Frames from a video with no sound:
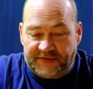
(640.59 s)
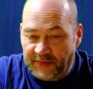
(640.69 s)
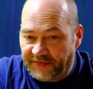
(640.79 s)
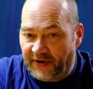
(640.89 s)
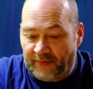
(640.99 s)
So
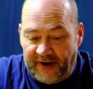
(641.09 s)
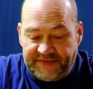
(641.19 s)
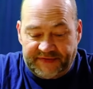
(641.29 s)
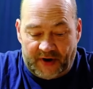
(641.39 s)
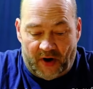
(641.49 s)
it's going to
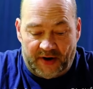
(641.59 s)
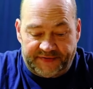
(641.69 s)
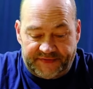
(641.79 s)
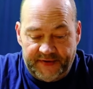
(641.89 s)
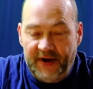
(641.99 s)
raise the
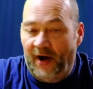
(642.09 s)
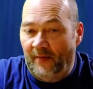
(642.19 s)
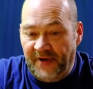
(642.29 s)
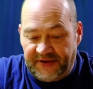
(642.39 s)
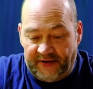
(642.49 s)
cost
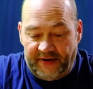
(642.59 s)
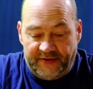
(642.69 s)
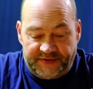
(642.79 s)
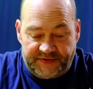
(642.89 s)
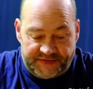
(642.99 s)
of
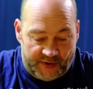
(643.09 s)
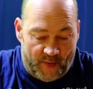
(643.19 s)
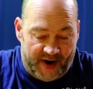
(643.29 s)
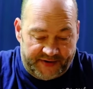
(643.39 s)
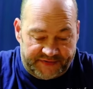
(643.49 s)
materials and
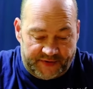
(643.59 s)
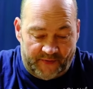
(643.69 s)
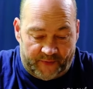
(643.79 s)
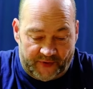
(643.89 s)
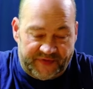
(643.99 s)
so on and so forth.